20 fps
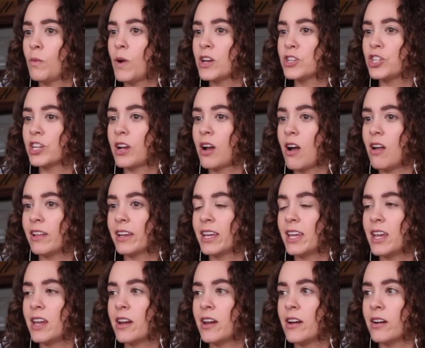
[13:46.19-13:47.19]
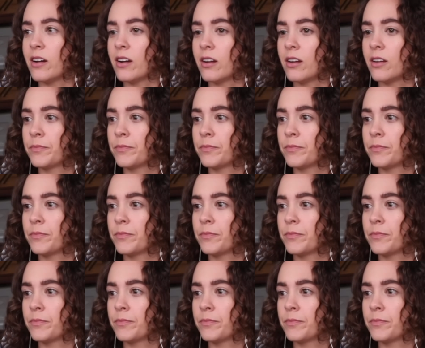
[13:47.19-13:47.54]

Why is she calling here?